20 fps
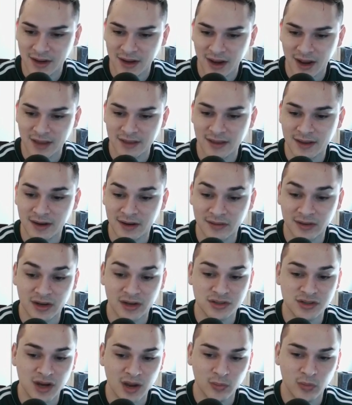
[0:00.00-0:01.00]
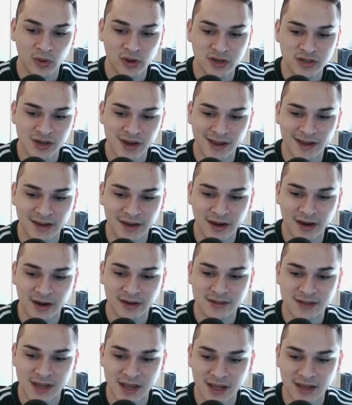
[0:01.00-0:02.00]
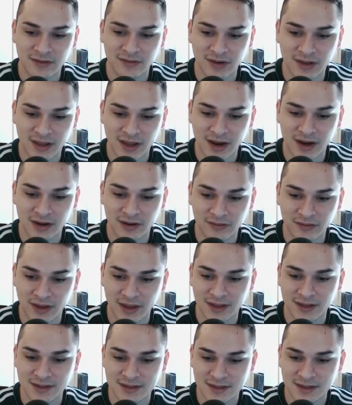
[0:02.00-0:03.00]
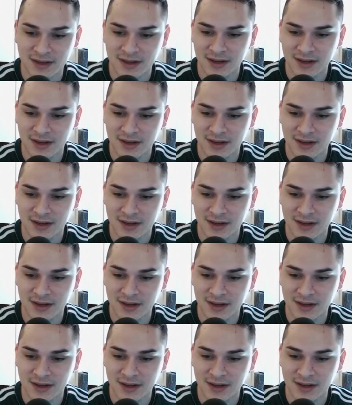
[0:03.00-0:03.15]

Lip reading: and then I'm going to drop 1 dragon here, tank for the air defense,